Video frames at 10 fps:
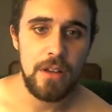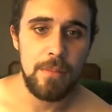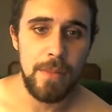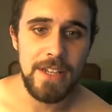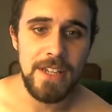
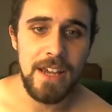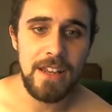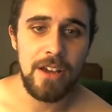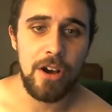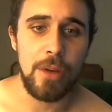
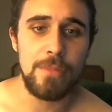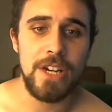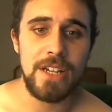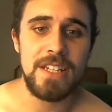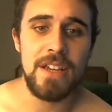Maintaining
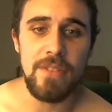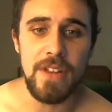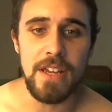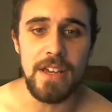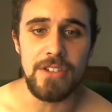
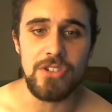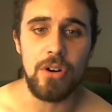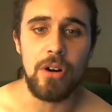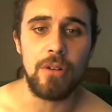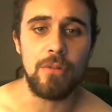objectivity is
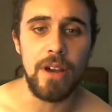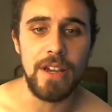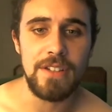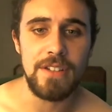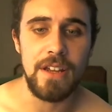our
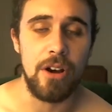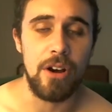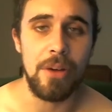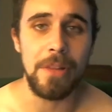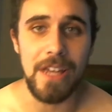right and
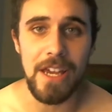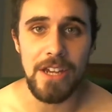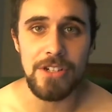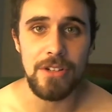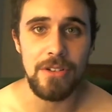
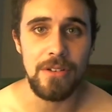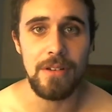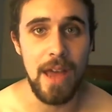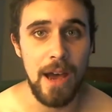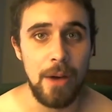obligation
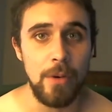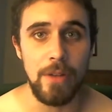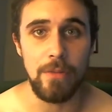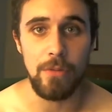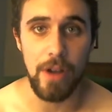now
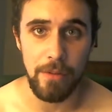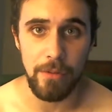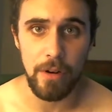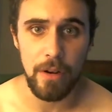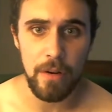and
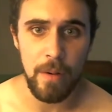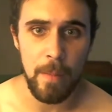forever.